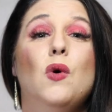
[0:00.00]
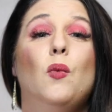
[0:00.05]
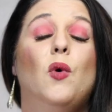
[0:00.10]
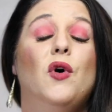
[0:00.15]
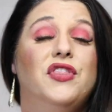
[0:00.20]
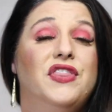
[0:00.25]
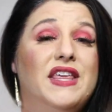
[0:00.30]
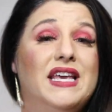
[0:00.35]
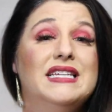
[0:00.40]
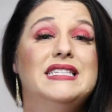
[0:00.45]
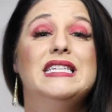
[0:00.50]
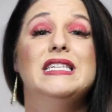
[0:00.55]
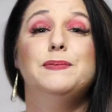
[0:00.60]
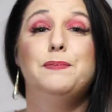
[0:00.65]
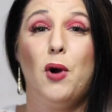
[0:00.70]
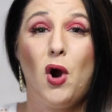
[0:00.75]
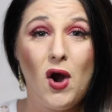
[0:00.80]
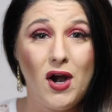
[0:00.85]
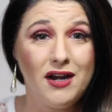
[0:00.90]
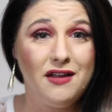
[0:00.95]
Well, this is
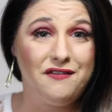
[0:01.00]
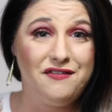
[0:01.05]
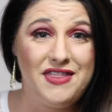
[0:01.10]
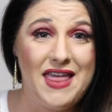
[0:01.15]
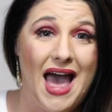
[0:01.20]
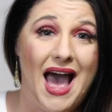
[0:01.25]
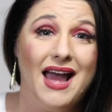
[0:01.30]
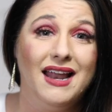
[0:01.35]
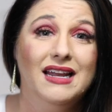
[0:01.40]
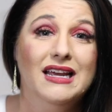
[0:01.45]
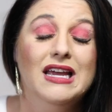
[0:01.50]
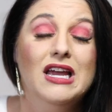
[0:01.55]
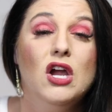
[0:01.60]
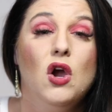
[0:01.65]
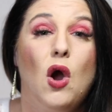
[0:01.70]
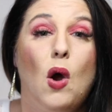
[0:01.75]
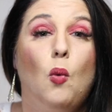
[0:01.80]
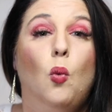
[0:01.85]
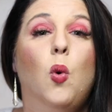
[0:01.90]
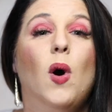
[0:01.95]
part of that.
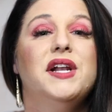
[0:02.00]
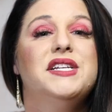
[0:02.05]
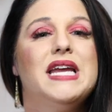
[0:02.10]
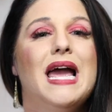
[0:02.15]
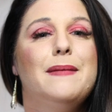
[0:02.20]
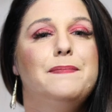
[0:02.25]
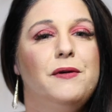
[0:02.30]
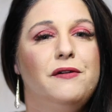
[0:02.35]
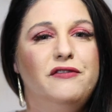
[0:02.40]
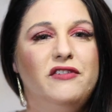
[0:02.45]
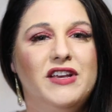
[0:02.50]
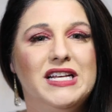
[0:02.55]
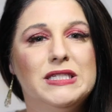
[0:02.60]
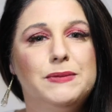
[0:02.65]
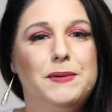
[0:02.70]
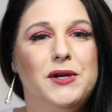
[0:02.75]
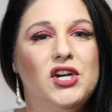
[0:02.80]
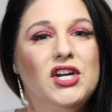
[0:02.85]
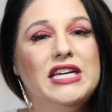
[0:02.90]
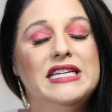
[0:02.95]
What type of
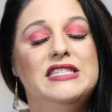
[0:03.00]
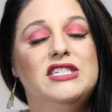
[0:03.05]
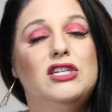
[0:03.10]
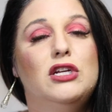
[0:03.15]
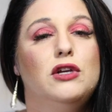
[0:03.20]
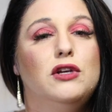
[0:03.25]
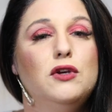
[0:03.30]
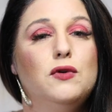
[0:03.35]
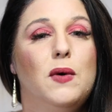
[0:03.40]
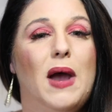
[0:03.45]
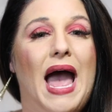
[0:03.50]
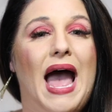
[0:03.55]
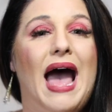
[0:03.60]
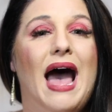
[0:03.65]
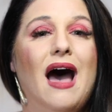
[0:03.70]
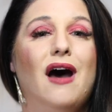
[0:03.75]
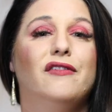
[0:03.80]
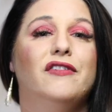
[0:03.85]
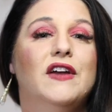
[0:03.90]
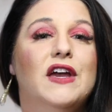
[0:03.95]
experience do you
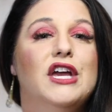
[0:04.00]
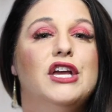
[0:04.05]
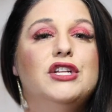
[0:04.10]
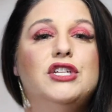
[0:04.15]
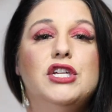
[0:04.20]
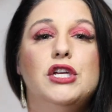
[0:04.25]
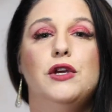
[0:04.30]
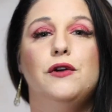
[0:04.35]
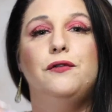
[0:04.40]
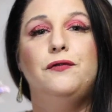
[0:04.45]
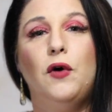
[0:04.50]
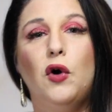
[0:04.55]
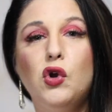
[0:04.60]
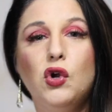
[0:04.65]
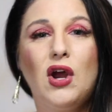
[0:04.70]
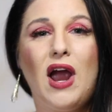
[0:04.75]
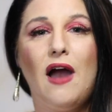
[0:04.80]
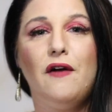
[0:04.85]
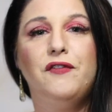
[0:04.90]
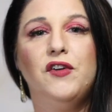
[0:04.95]
have? Do you
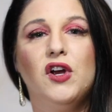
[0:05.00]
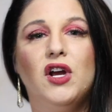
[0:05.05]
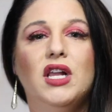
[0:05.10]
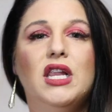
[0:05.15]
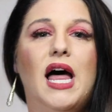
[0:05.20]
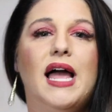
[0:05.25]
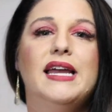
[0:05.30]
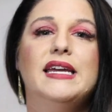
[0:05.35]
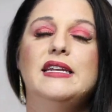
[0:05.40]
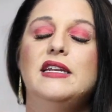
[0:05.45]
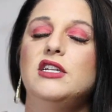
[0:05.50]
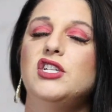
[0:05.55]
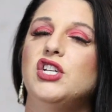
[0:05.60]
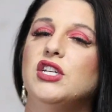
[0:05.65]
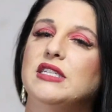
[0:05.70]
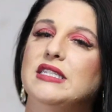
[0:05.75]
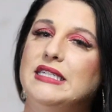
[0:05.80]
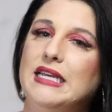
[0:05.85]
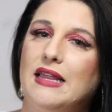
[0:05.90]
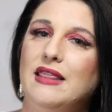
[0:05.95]
photograph your client and
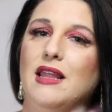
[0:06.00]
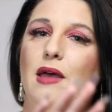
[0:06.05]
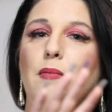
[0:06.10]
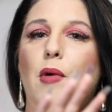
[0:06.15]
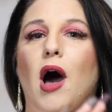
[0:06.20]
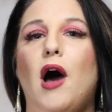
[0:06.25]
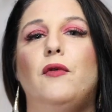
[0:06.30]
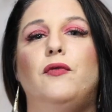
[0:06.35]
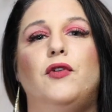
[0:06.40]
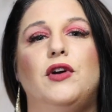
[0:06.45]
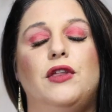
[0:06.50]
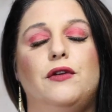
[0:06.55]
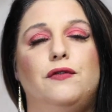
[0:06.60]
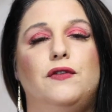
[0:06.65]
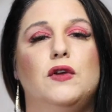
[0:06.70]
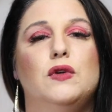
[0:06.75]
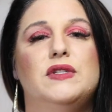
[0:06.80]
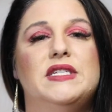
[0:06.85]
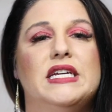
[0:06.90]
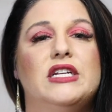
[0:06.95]
just send them off with a
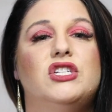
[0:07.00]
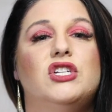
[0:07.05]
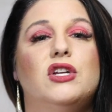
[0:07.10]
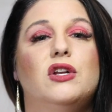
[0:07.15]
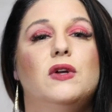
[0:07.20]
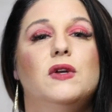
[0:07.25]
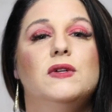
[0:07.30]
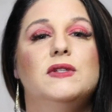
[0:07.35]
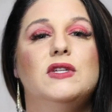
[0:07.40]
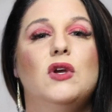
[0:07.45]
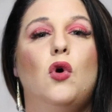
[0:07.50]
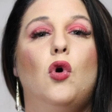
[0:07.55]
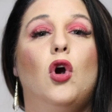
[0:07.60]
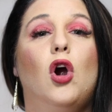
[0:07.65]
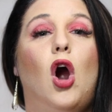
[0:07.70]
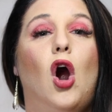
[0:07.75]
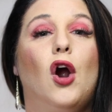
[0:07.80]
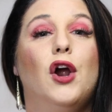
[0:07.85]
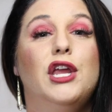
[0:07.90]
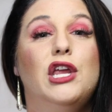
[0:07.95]
few digitals,
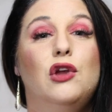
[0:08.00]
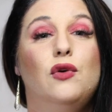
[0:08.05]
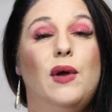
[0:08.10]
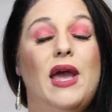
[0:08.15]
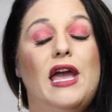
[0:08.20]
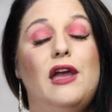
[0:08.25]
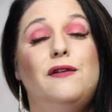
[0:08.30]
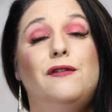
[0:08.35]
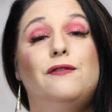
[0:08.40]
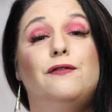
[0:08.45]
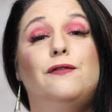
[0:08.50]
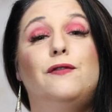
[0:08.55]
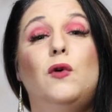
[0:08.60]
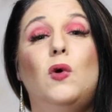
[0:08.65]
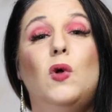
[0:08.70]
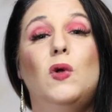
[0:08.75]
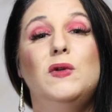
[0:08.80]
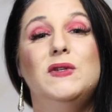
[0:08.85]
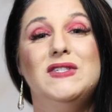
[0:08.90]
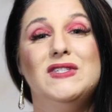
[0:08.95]
or are you a
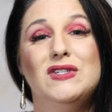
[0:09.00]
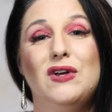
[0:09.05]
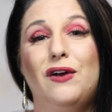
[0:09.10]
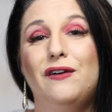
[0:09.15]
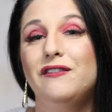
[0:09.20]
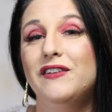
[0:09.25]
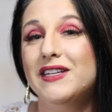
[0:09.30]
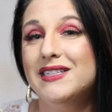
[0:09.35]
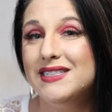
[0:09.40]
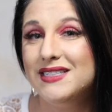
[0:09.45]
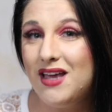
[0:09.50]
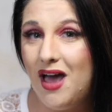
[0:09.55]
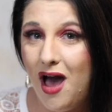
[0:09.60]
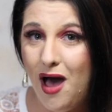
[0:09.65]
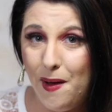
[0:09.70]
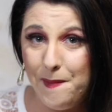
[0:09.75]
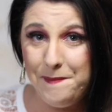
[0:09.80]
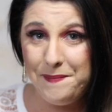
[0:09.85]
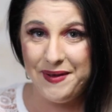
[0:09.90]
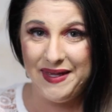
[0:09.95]
full service
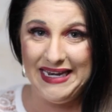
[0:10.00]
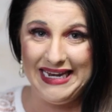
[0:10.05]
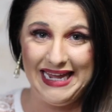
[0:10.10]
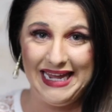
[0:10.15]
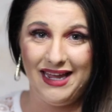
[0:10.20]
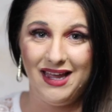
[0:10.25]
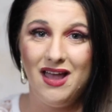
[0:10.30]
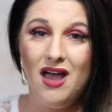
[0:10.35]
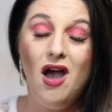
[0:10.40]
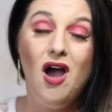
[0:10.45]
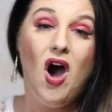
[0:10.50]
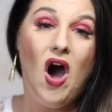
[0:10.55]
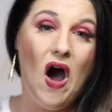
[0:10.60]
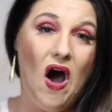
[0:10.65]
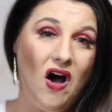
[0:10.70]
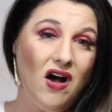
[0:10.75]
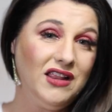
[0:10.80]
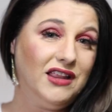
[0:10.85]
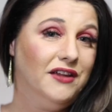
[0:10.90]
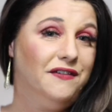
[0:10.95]
company?
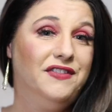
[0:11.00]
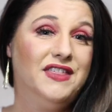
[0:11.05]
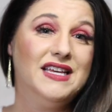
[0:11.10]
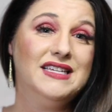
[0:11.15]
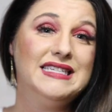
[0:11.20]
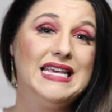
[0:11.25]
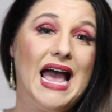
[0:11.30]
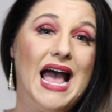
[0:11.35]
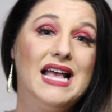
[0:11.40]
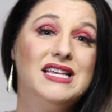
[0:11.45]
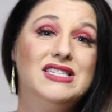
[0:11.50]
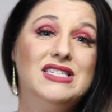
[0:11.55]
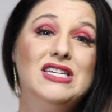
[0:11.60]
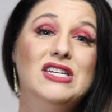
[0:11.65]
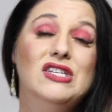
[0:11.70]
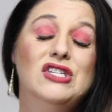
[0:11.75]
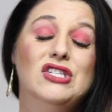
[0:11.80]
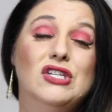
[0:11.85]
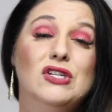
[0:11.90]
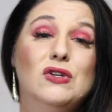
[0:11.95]
All of this has
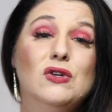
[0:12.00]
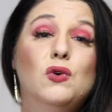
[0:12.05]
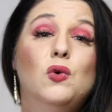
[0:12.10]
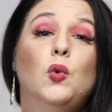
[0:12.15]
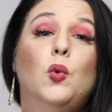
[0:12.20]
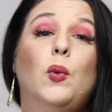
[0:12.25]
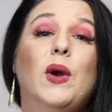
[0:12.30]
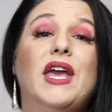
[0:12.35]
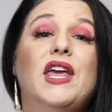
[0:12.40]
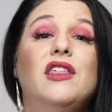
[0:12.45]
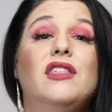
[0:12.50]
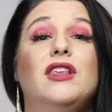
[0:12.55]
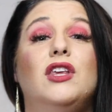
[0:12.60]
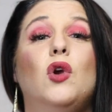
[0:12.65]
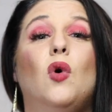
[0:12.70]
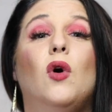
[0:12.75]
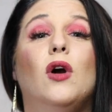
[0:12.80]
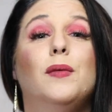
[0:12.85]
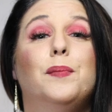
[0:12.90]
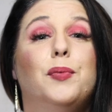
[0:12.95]
to do with
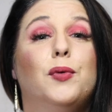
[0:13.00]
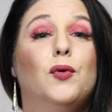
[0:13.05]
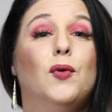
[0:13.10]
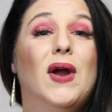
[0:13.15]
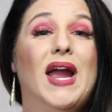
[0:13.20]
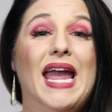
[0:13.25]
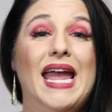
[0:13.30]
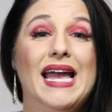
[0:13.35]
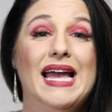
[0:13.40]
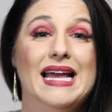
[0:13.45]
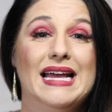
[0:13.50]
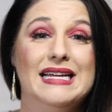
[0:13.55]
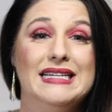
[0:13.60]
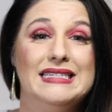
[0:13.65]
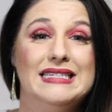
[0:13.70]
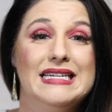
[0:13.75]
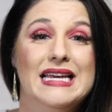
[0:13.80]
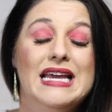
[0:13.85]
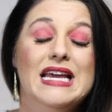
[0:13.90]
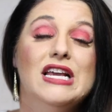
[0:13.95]
your
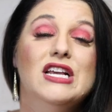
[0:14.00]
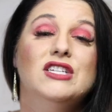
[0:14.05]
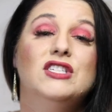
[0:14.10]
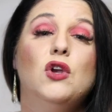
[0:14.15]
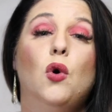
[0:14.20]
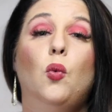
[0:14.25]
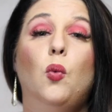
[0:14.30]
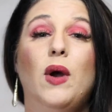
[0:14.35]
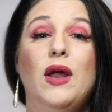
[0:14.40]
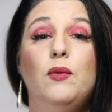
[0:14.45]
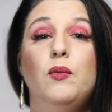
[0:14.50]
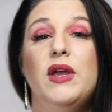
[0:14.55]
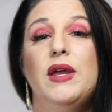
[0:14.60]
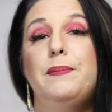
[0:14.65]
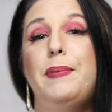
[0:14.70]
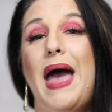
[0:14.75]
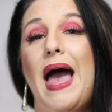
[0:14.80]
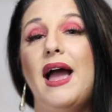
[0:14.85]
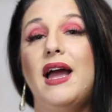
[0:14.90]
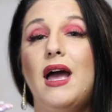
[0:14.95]
brand. So when we
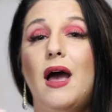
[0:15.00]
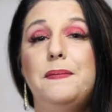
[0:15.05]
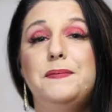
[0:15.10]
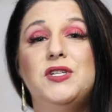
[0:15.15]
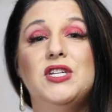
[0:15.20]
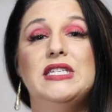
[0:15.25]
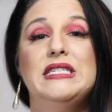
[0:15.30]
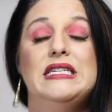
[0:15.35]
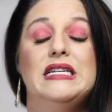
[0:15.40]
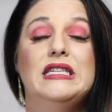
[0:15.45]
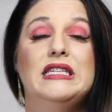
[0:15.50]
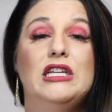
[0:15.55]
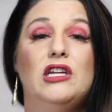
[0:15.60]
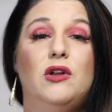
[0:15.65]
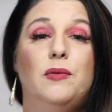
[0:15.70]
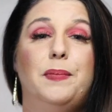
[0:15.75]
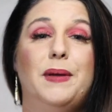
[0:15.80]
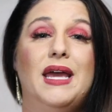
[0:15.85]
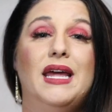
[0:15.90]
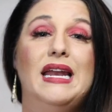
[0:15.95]
back up just a
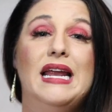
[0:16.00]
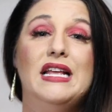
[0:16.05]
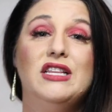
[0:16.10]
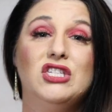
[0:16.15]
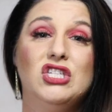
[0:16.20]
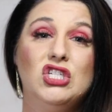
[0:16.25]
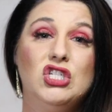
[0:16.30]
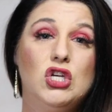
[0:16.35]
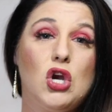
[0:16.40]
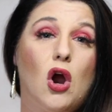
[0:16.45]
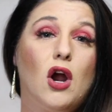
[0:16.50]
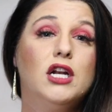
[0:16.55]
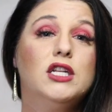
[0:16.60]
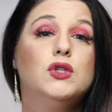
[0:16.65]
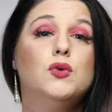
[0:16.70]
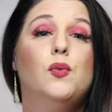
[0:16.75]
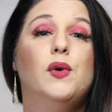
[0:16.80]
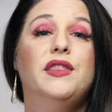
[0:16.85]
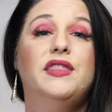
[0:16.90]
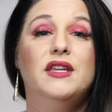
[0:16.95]
little bit, it
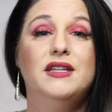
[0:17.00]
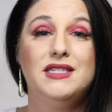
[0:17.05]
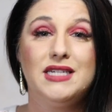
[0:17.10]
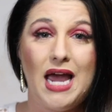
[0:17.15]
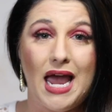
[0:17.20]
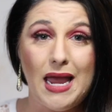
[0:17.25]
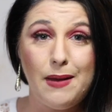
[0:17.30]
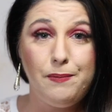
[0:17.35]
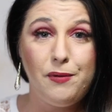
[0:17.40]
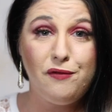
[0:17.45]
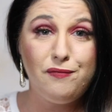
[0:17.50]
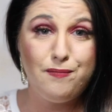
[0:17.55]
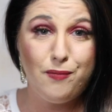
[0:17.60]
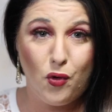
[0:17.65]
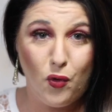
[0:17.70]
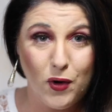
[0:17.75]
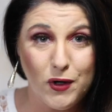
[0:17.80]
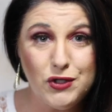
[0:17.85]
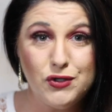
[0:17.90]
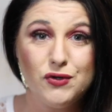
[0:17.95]
starts with the type of
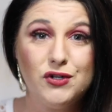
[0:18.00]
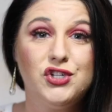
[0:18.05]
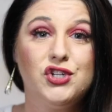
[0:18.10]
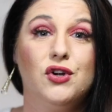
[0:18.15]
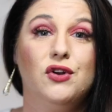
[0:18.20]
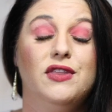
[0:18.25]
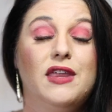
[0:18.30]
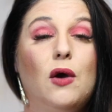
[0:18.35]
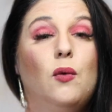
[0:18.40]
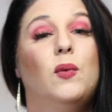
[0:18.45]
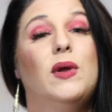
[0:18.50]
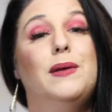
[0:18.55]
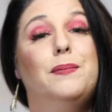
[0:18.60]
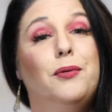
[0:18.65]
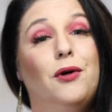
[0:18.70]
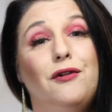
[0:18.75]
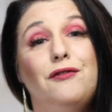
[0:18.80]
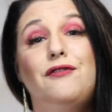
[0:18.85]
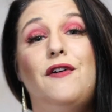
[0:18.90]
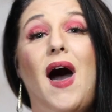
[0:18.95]
portraiture that we
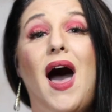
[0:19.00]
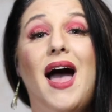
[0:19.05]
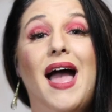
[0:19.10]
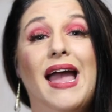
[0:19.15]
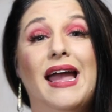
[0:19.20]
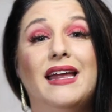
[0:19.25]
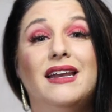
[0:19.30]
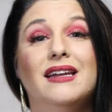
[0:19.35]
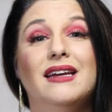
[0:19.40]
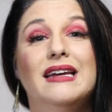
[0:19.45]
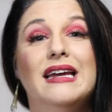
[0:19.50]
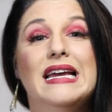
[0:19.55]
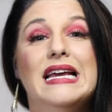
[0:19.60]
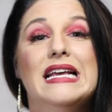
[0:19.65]
provide.